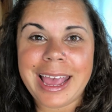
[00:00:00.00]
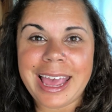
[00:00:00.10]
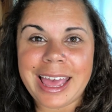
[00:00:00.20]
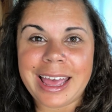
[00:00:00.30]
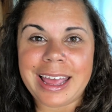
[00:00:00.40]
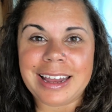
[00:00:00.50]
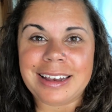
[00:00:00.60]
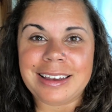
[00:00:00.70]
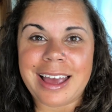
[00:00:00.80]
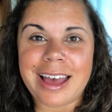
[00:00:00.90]

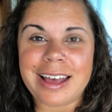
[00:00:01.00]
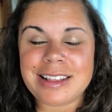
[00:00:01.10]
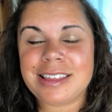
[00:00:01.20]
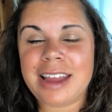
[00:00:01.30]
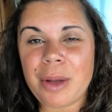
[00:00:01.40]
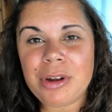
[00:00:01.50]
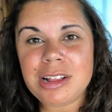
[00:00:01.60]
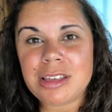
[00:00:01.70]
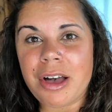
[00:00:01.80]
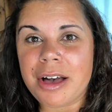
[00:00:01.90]
And today I want
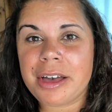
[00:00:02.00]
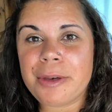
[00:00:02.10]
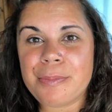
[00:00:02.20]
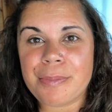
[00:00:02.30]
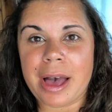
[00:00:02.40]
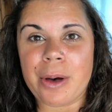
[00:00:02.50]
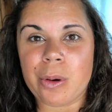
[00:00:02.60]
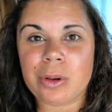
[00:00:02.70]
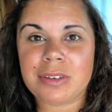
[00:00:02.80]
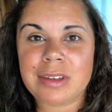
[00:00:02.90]
to talk
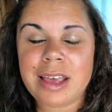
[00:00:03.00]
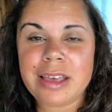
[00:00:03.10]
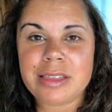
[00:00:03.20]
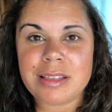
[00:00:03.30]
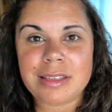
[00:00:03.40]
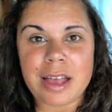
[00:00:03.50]
about the the